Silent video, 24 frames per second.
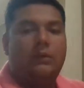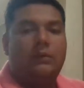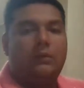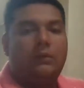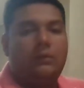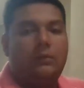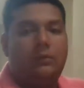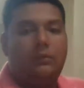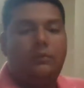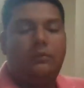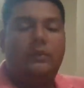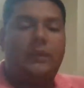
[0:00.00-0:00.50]

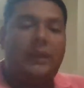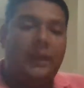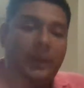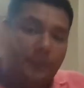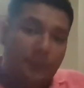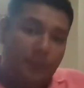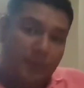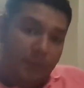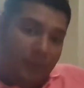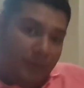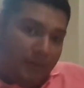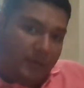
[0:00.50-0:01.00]
Good
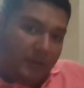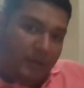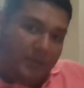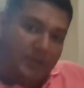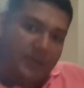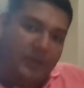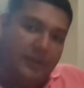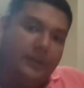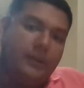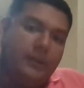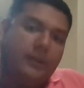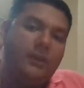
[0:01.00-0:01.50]
night, public in
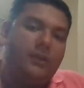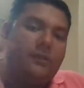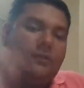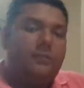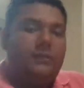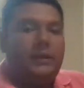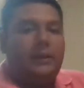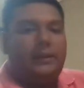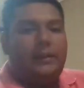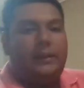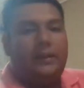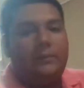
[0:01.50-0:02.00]
general.
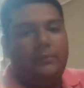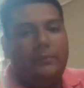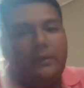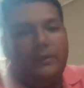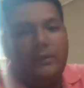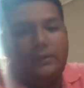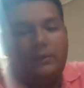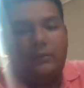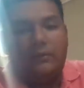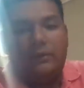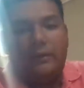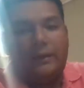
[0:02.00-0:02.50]
My name
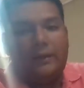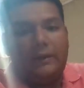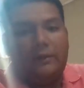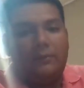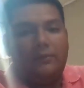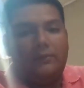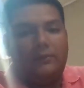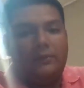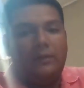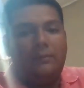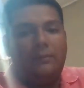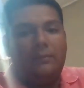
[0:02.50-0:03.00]
is Juan
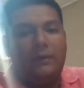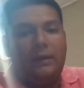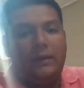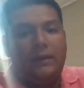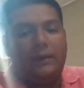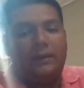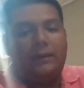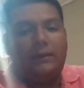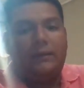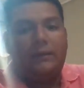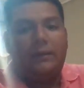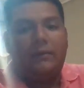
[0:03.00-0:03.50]
Silva,
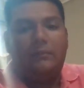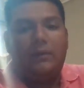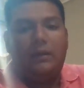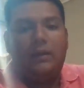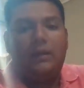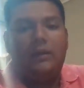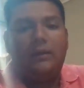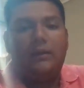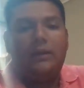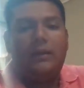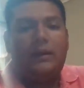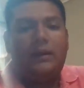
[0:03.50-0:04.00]
and I
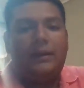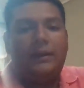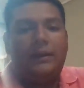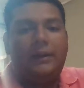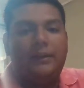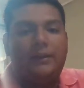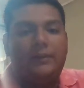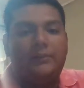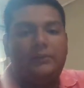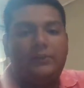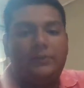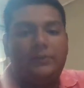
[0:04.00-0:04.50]
make
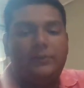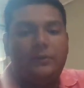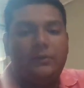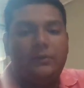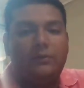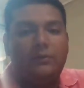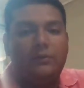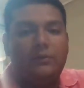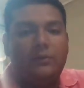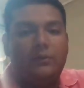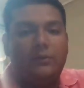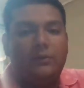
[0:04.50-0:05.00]
an
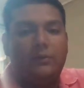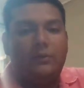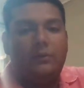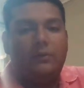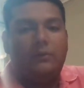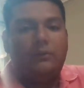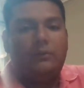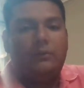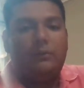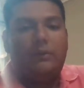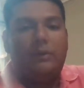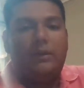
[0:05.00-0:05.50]
interview
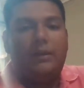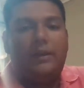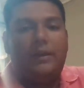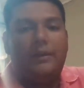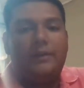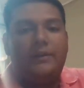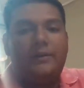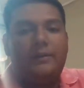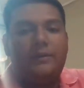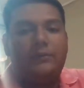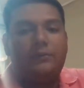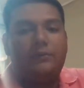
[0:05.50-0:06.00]
to a
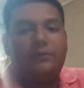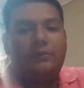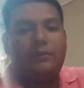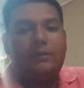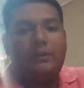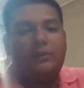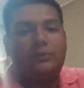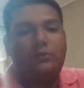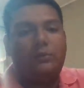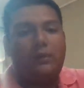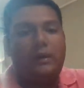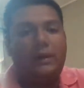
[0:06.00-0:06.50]
lawyer,
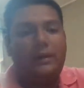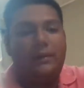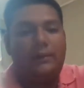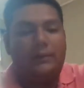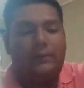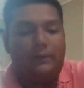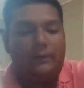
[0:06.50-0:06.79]
Douglas Suarez.